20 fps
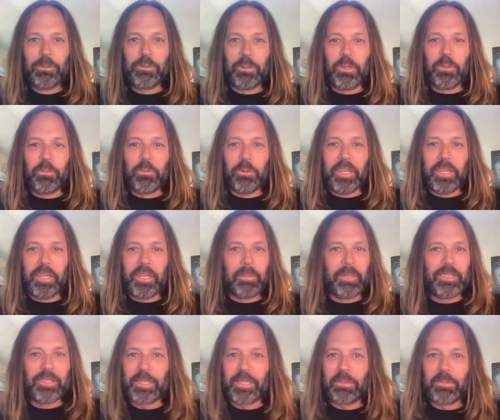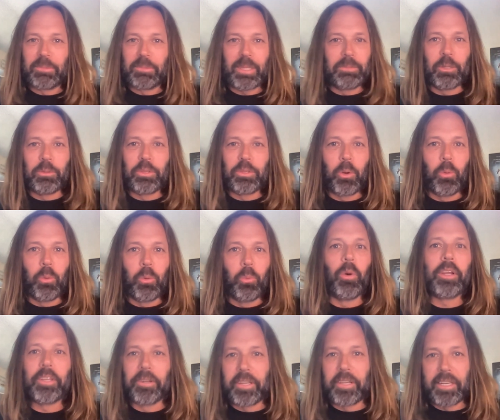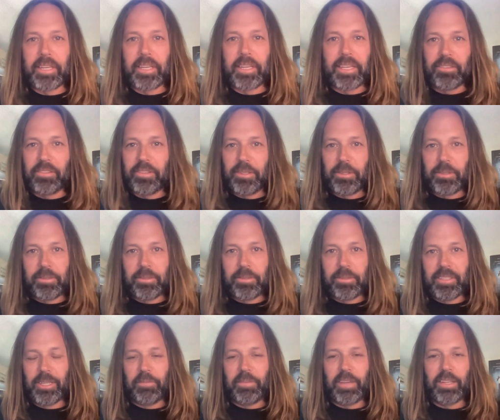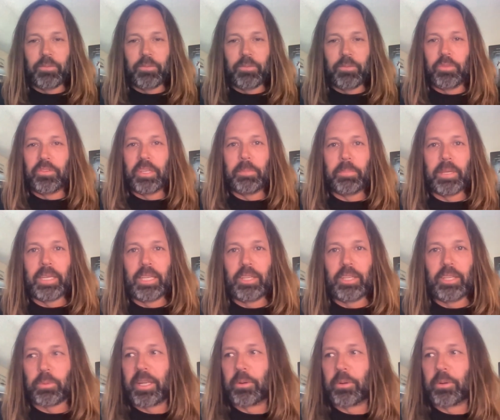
who's doing what i mean sometimes you don't know what you're getting into you know i've had yeah, dps yeah.